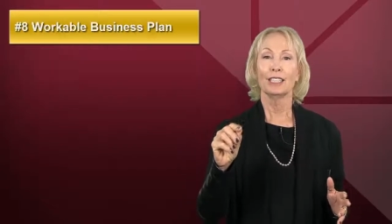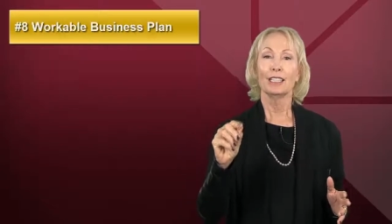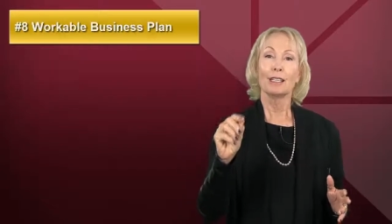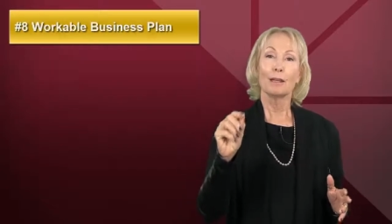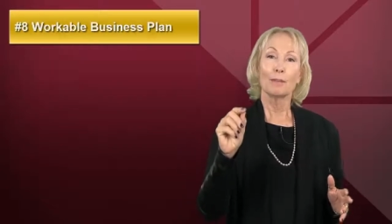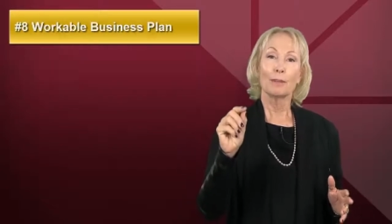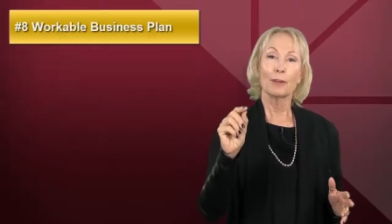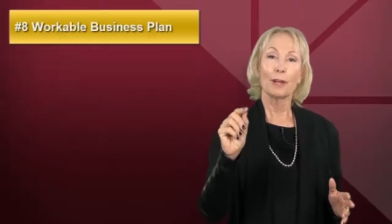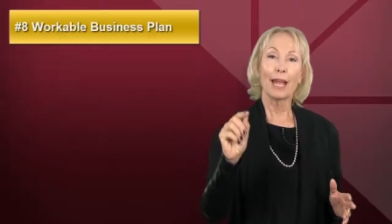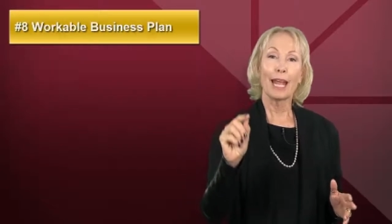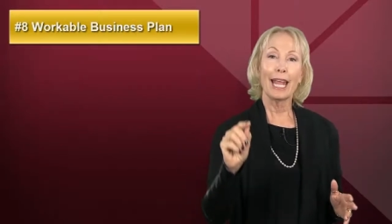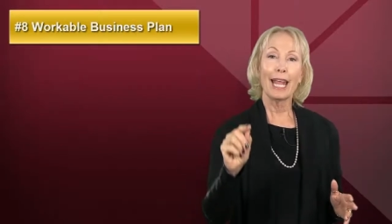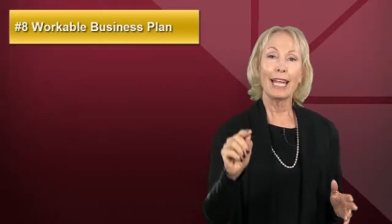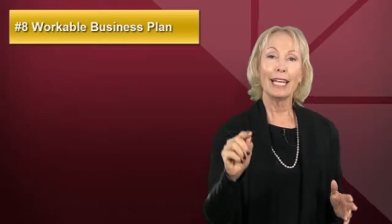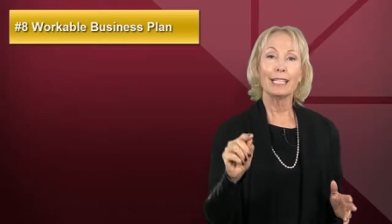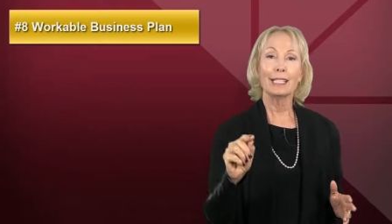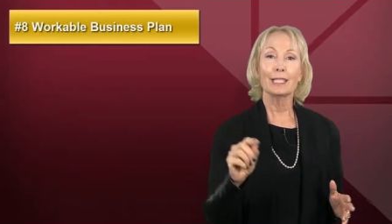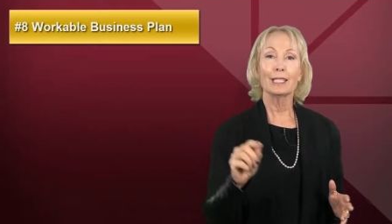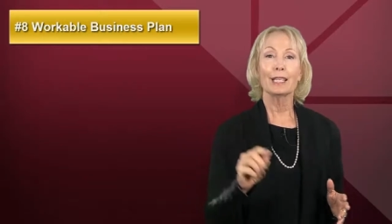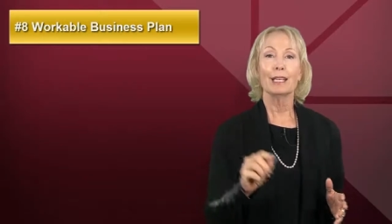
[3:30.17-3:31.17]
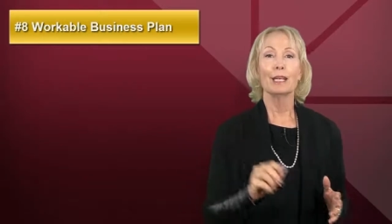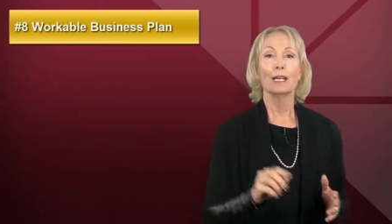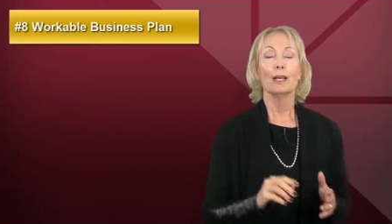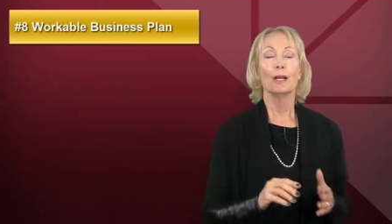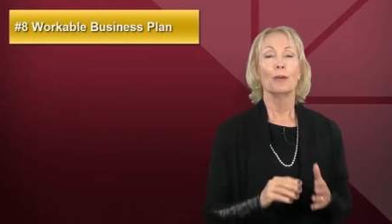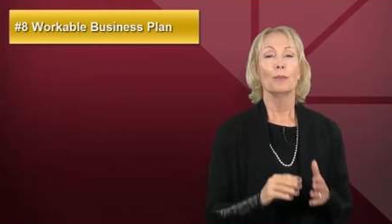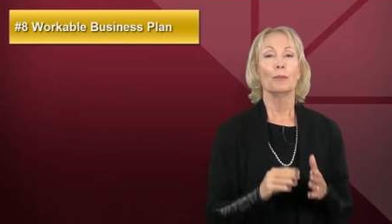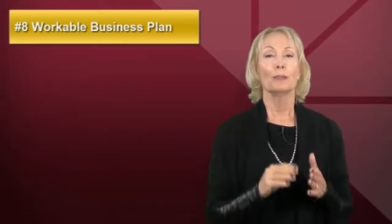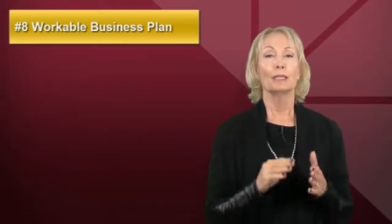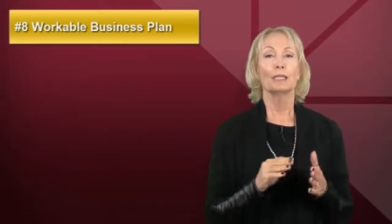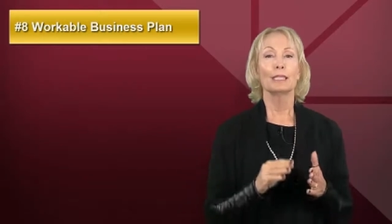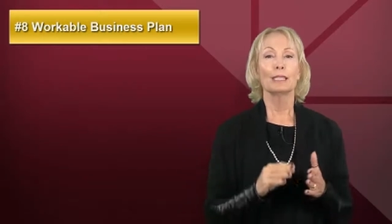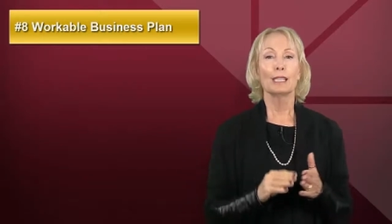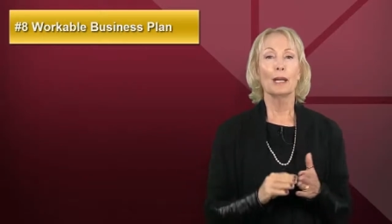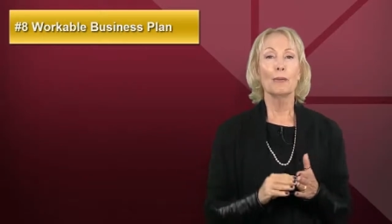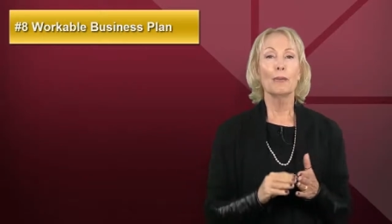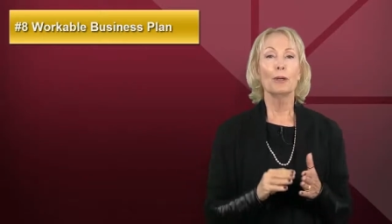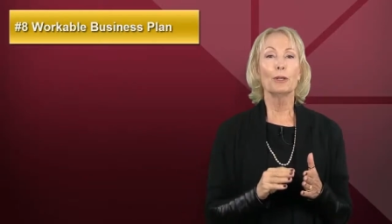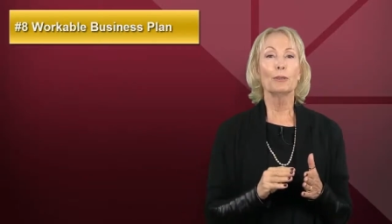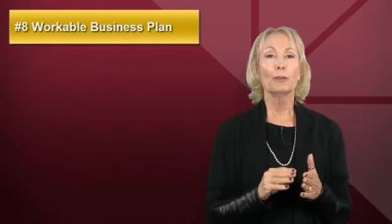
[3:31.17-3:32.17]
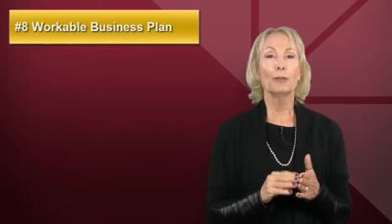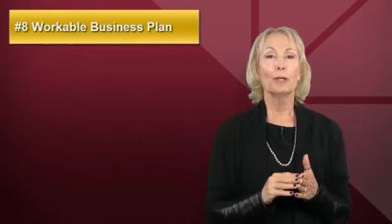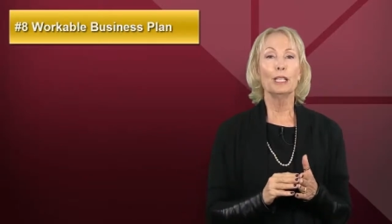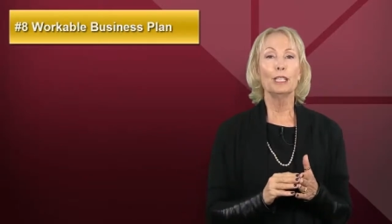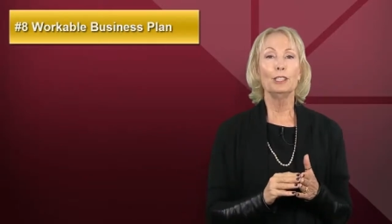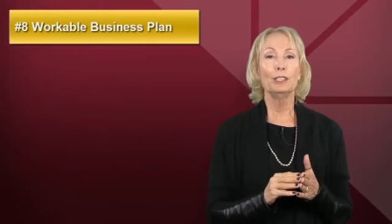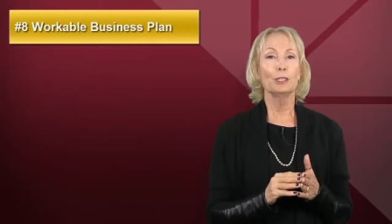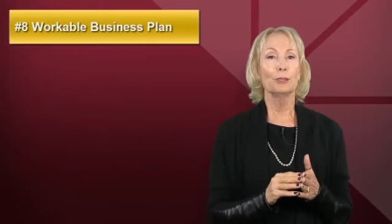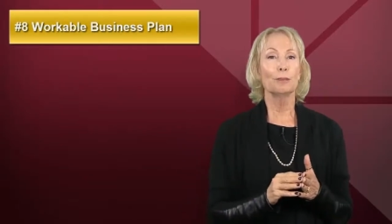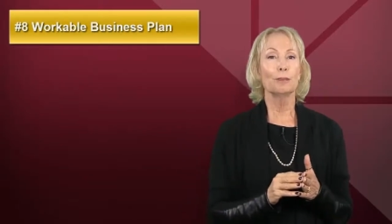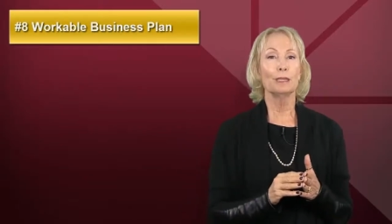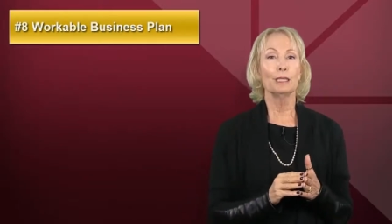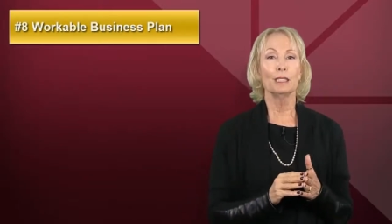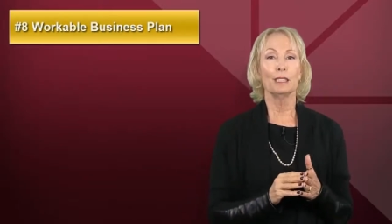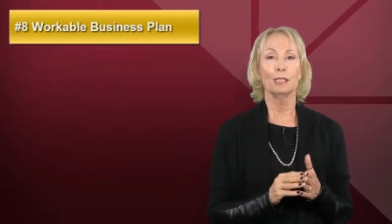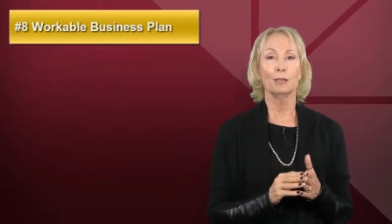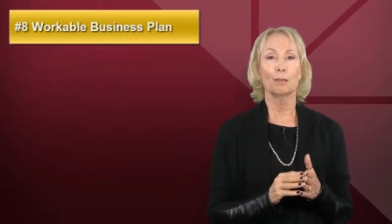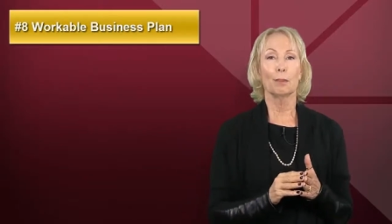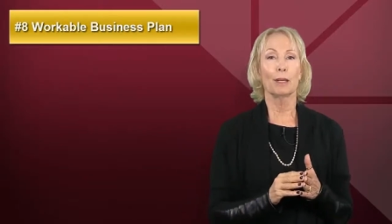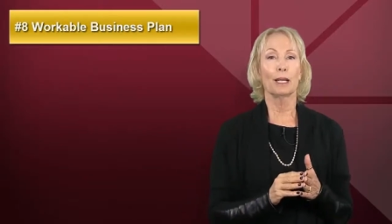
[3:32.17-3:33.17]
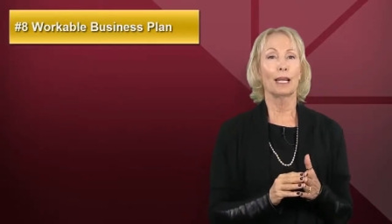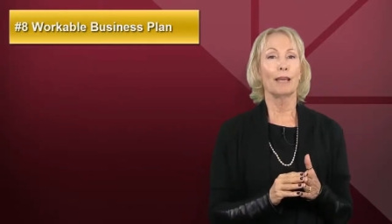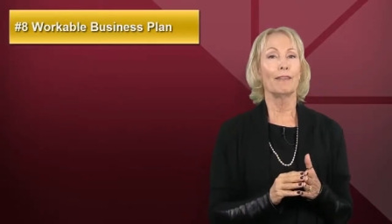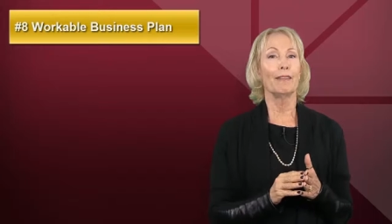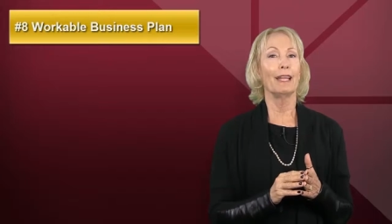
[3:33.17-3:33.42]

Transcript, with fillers: Number eight, when someone reads your business plan,